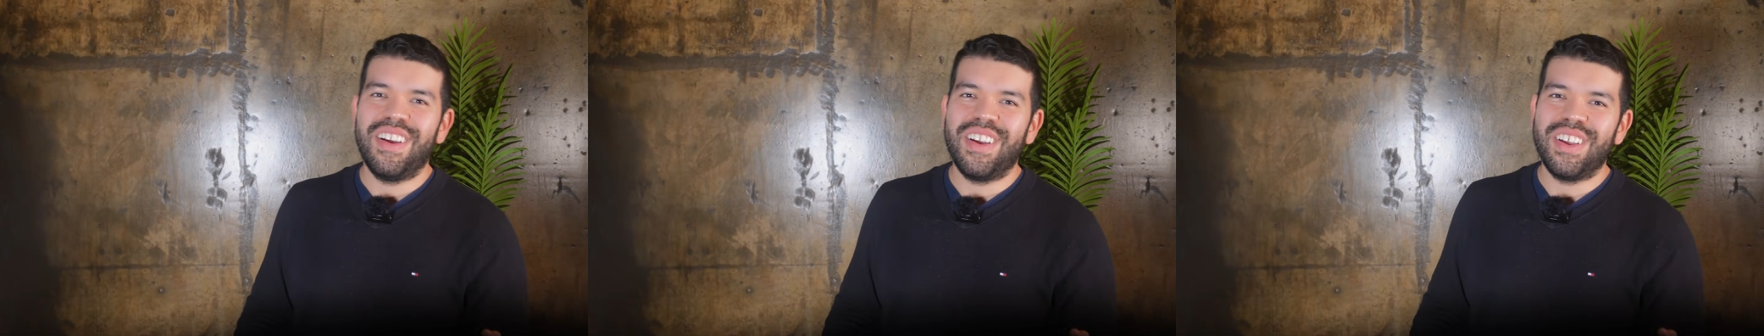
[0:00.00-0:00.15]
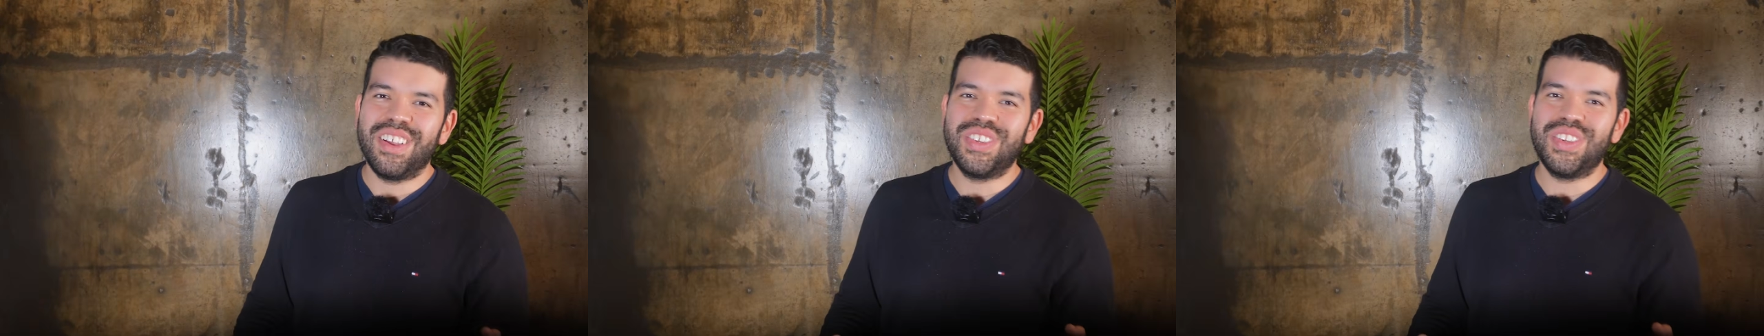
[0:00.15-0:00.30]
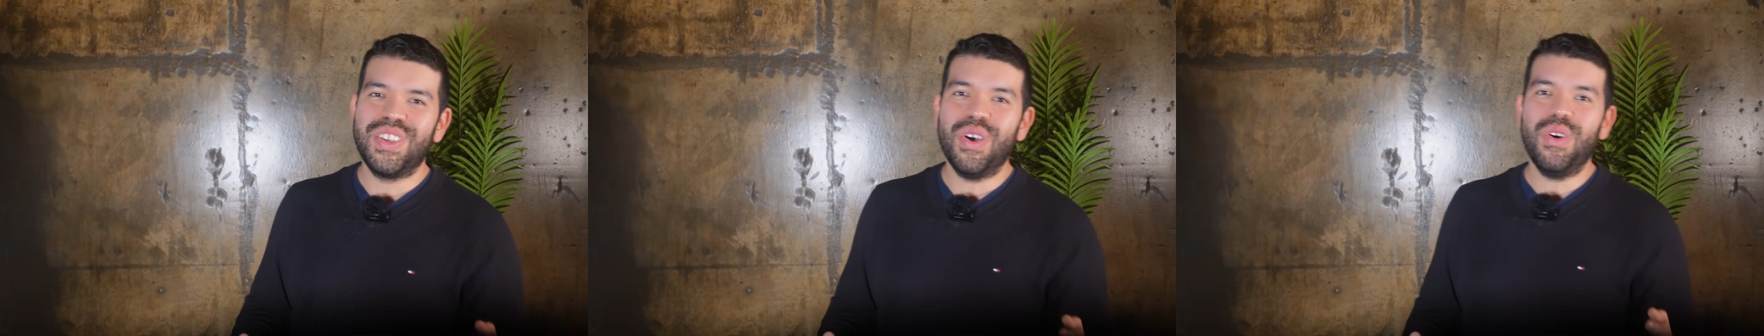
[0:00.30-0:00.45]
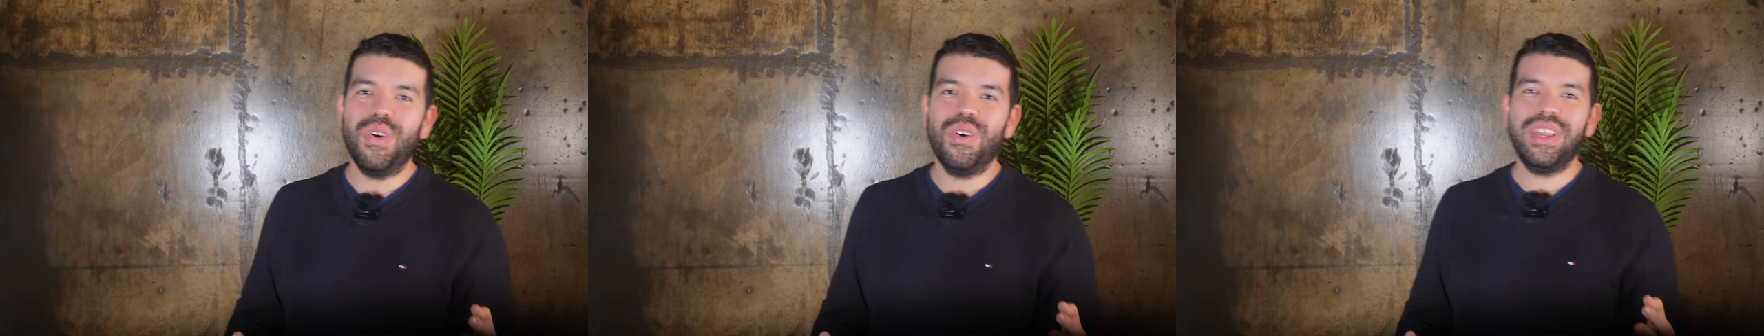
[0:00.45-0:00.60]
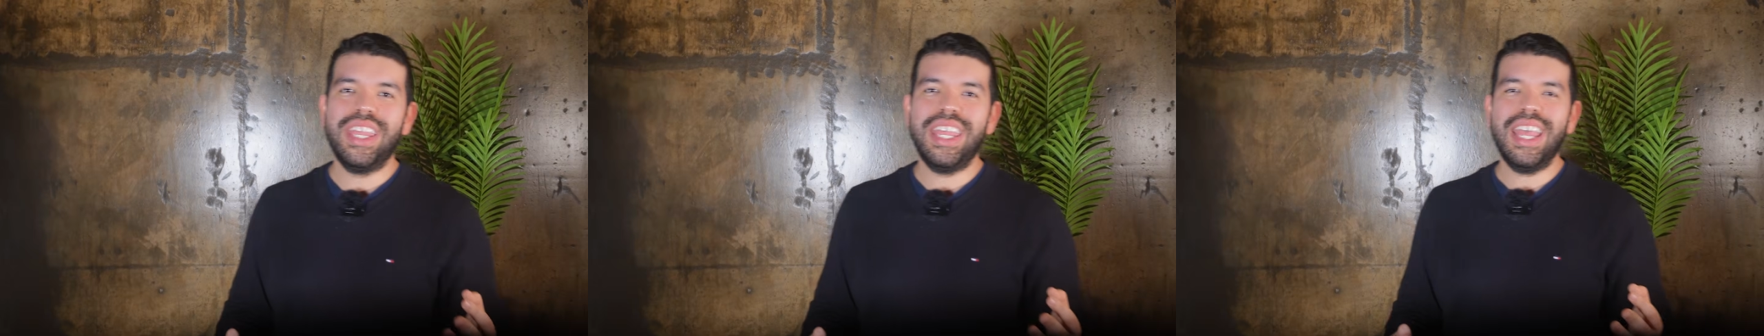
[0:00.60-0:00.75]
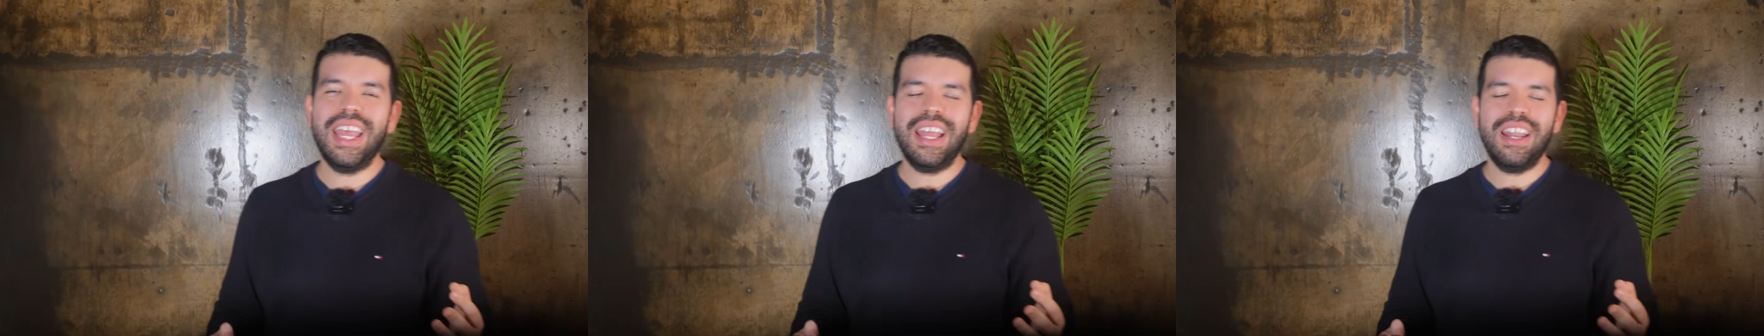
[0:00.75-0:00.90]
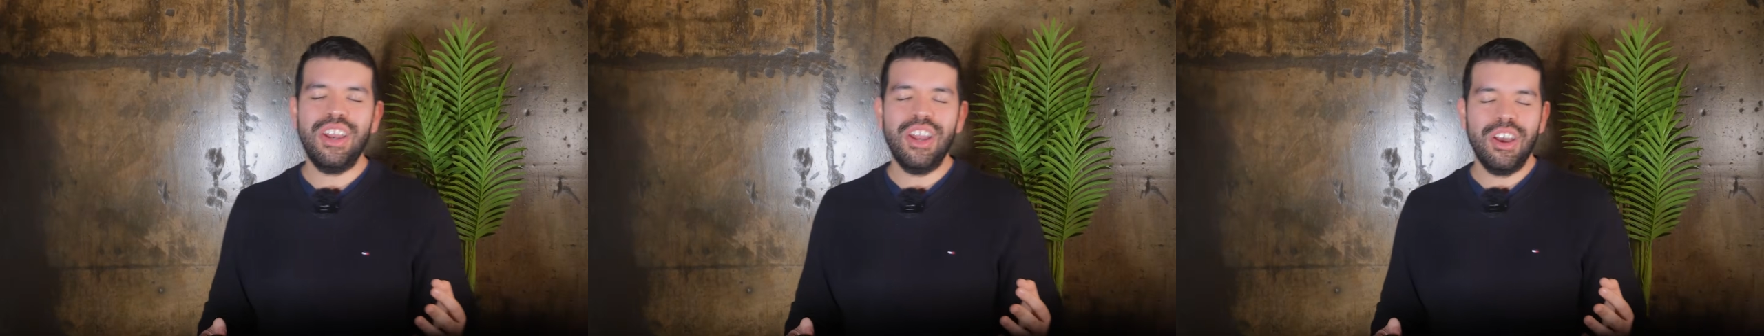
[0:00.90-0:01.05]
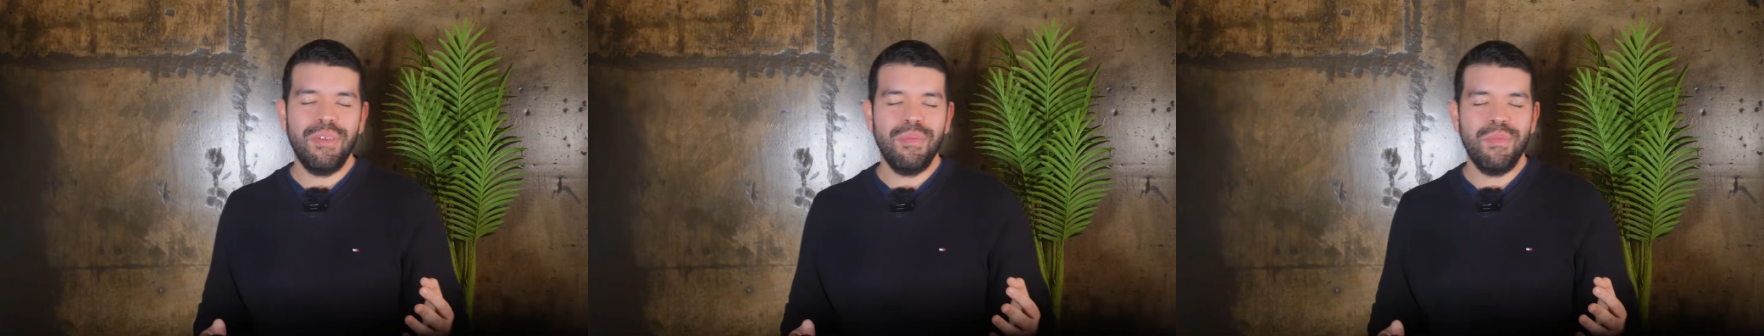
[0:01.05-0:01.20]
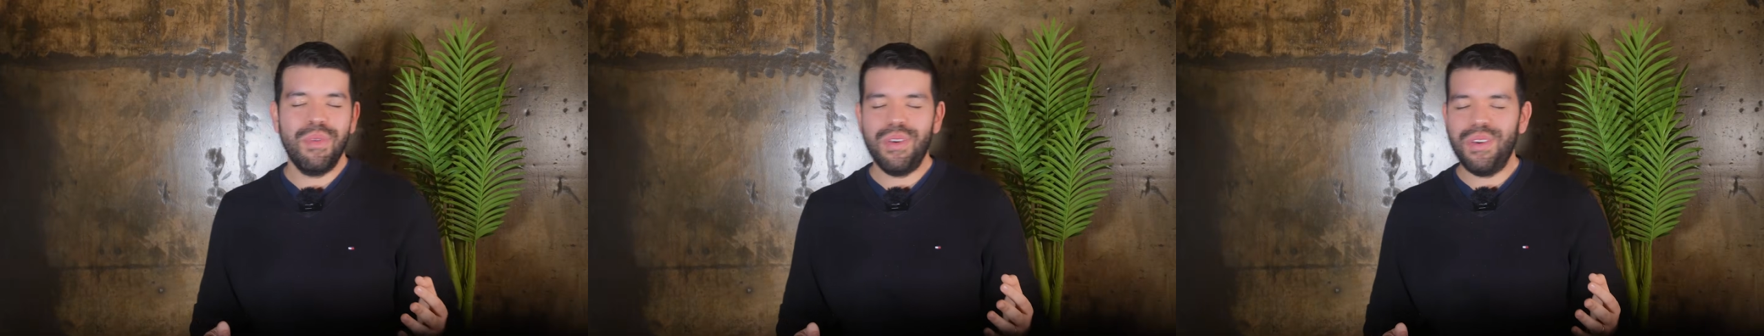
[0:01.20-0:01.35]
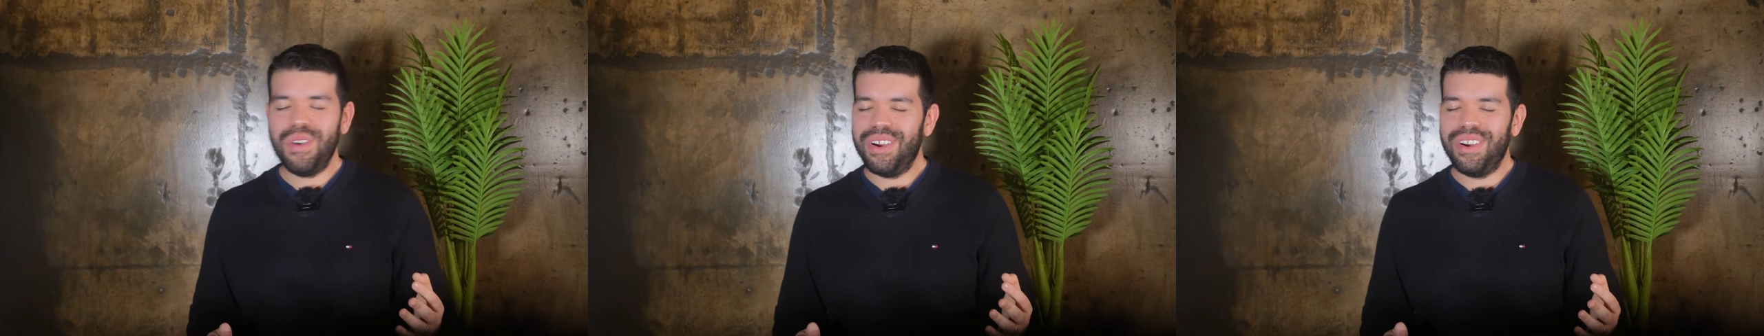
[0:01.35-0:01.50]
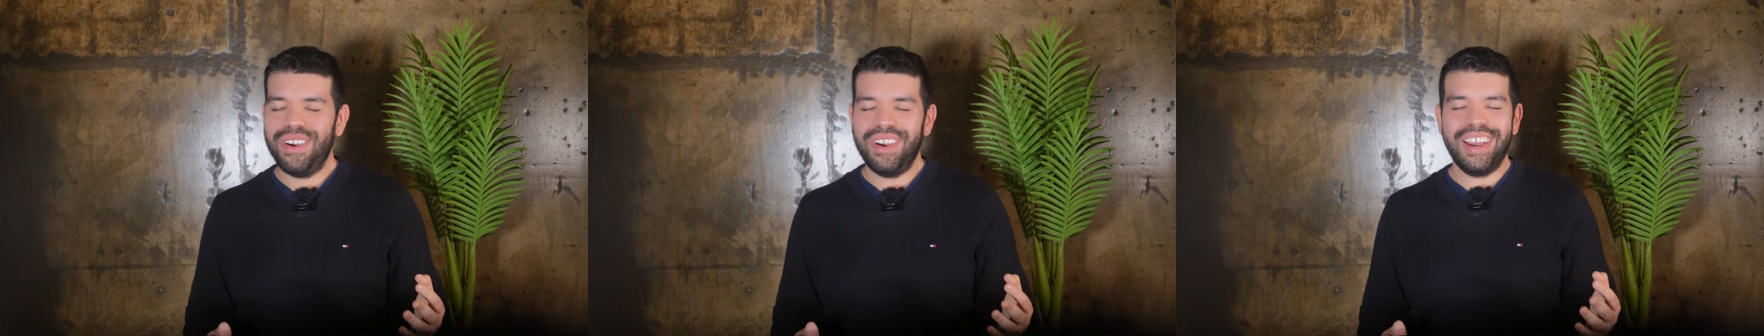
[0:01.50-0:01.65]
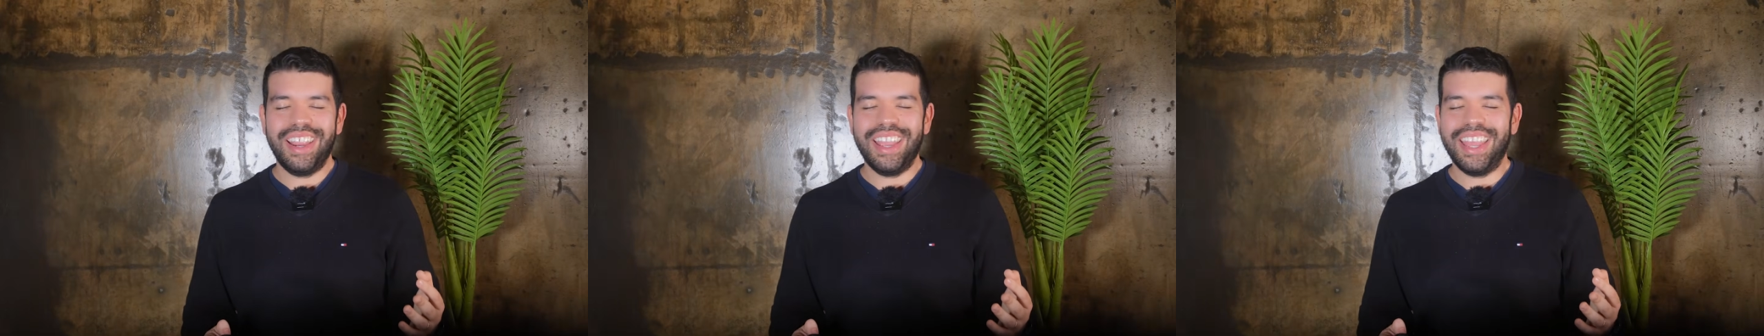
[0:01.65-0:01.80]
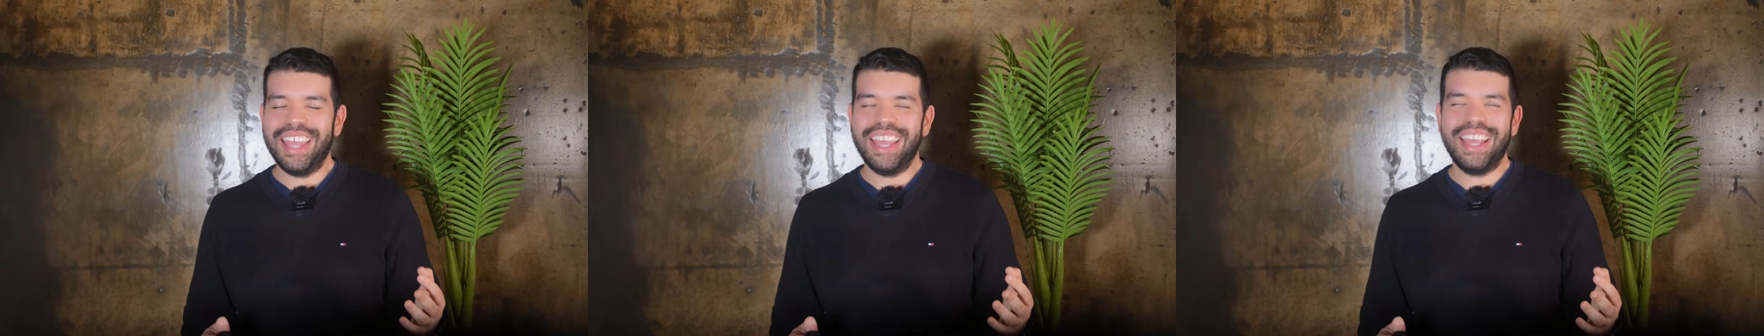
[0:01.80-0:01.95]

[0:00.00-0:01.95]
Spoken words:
So yeah, no more